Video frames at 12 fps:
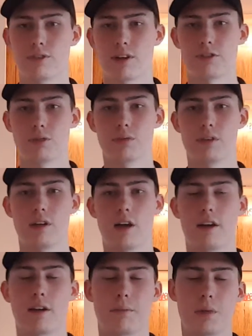
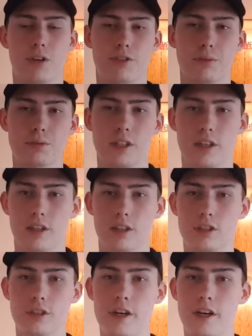And I'm also planning on
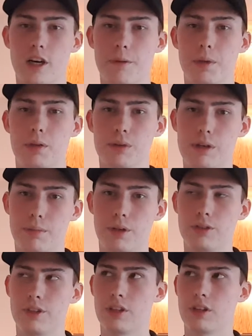cleaning up and
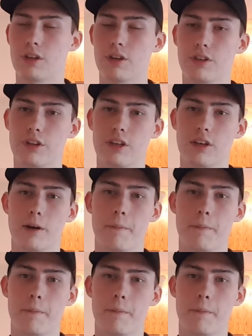rebuilding all the